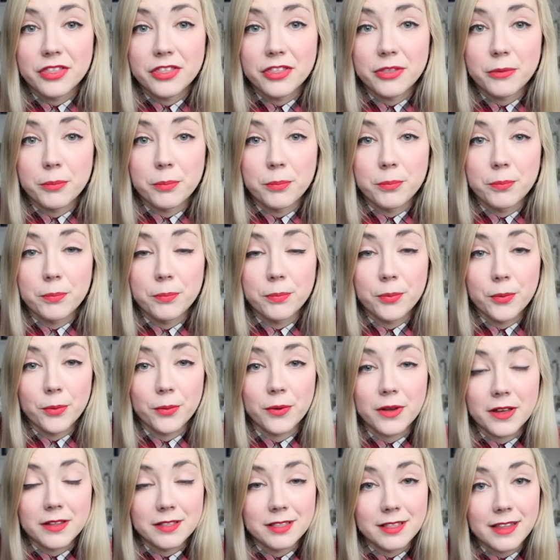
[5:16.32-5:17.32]
the
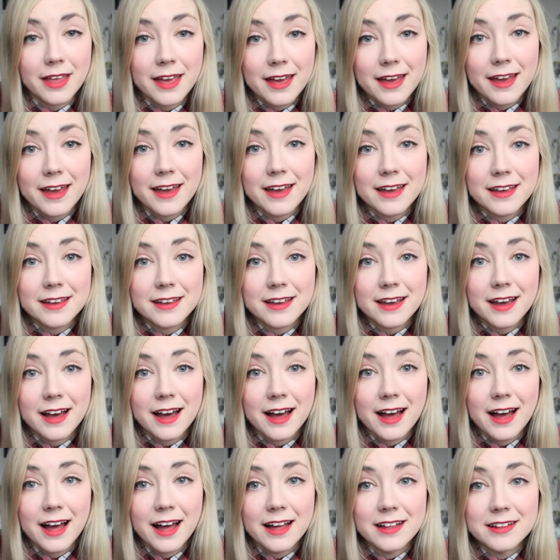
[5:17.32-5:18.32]
broken leg,
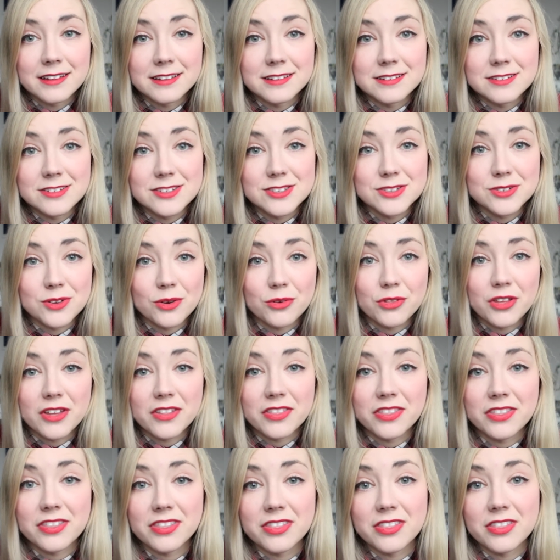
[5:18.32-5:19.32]
and so
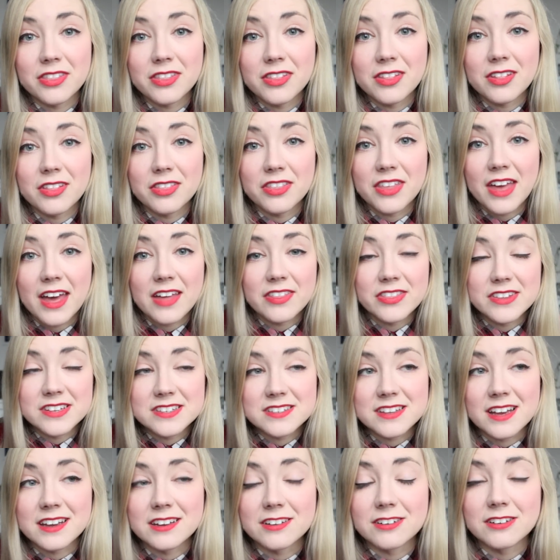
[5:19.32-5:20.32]
that then the
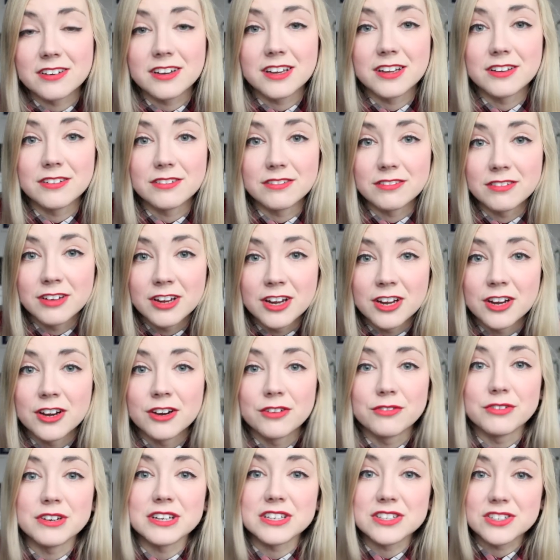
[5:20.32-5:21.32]
cycle can
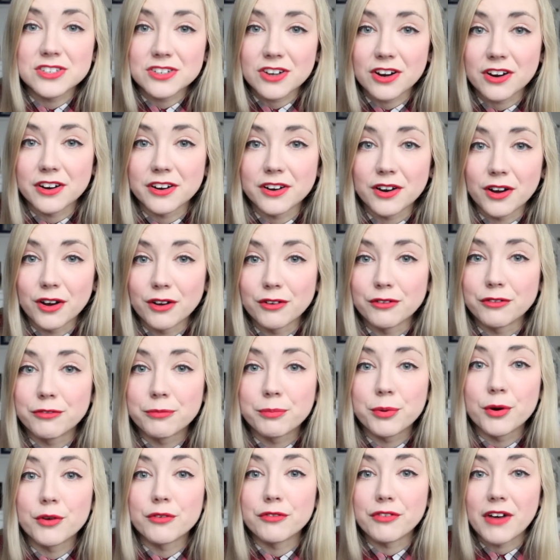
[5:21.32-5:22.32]
restart of
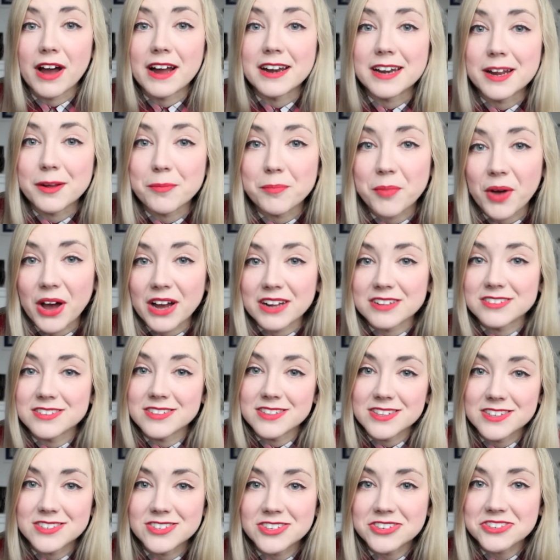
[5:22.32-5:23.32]
providing back to
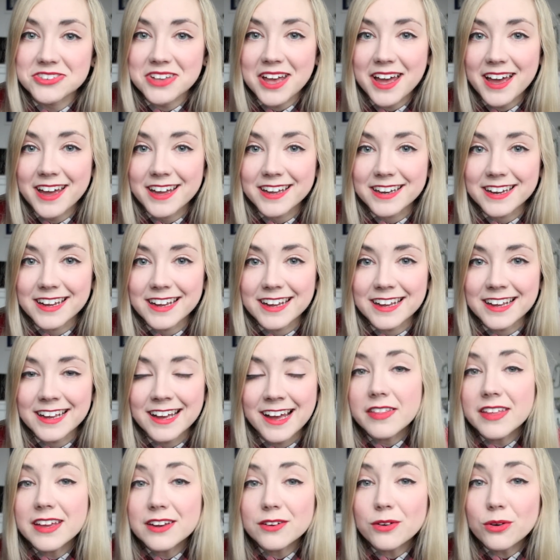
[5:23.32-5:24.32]
the society.
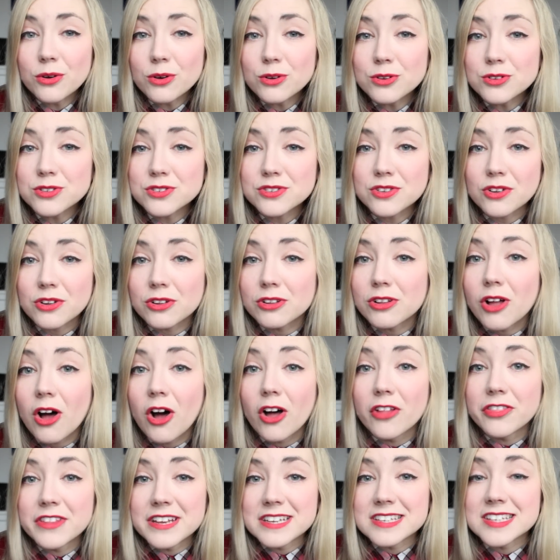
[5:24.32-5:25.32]
And then also
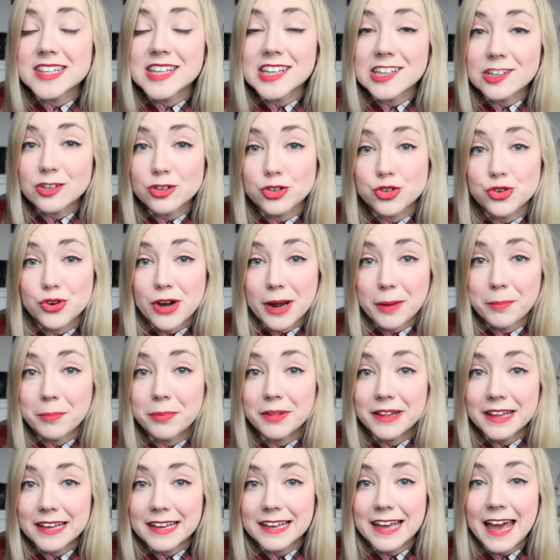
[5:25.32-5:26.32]
on this little
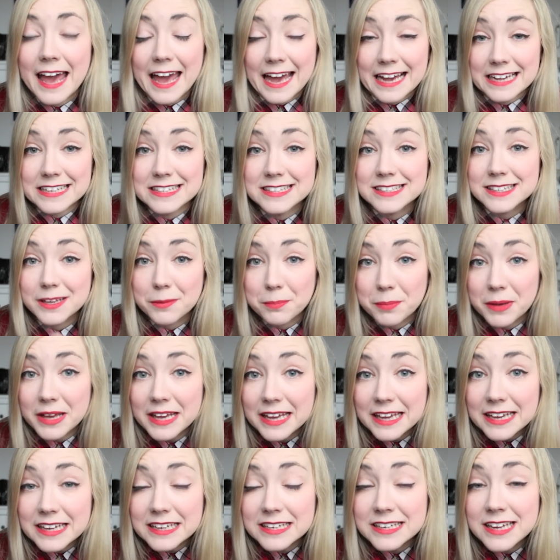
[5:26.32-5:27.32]
trampling
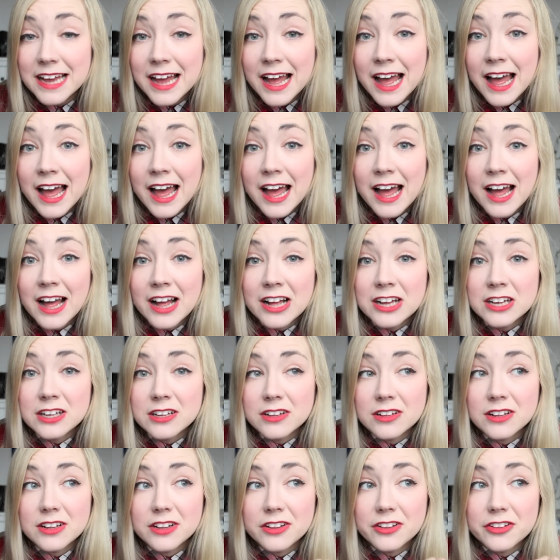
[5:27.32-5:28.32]
escapade,
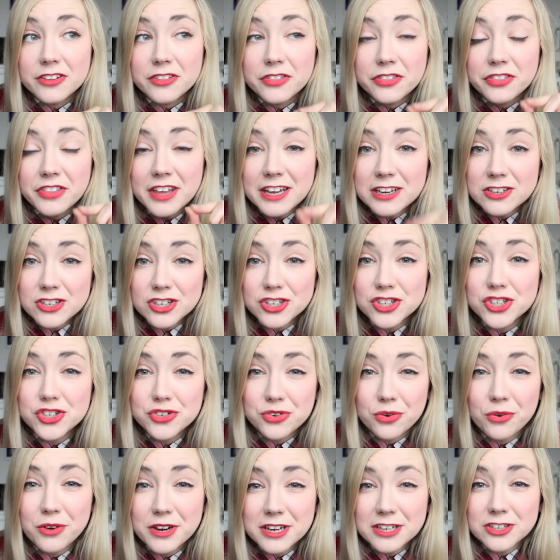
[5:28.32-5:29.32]
they
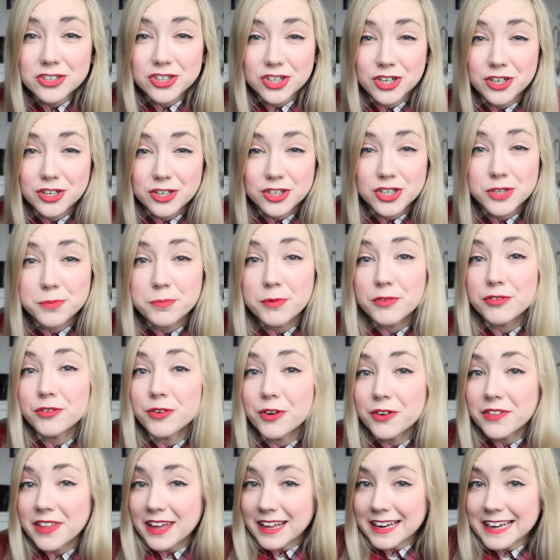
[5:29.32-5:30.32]
destroy a church
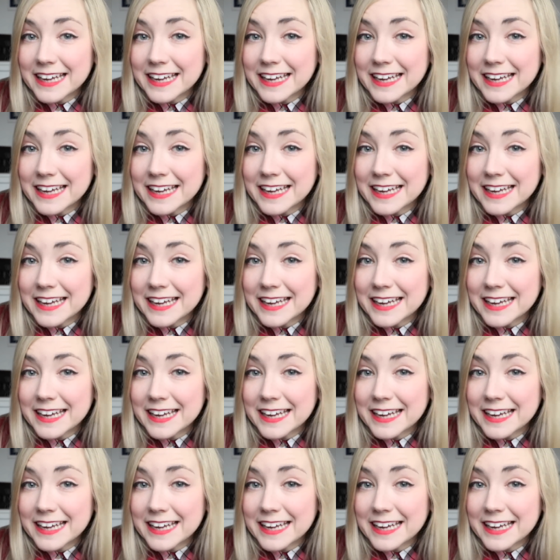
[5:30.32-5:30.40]
before they